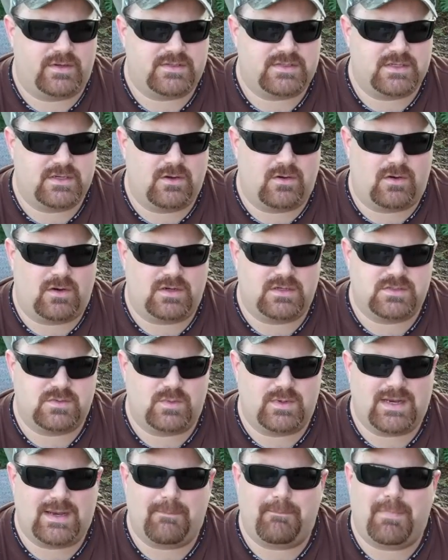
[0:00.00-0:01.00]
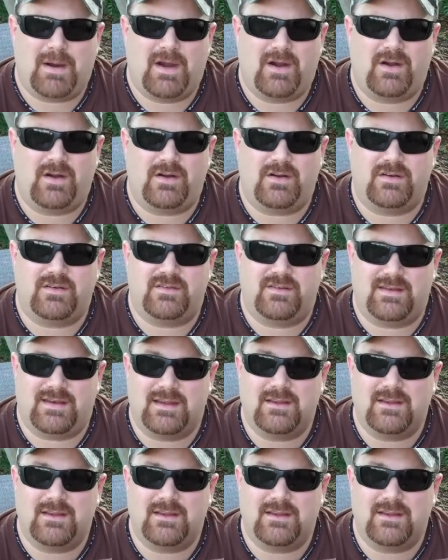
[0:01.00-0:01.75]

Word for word: a cigar is when it burns.